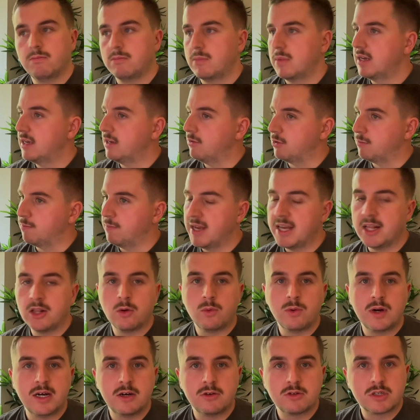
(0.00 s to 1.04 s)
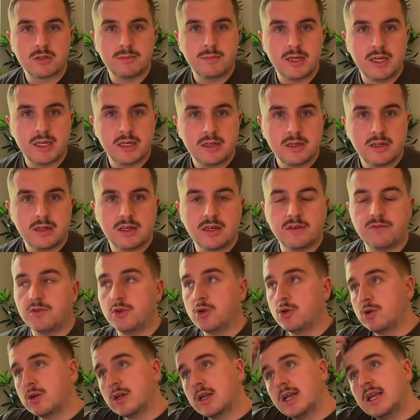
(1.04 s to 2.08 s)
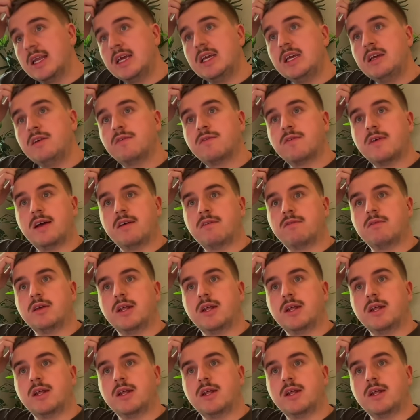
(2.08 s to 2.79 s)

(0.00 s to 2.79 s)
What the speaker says: would mean the world to me if you could leave a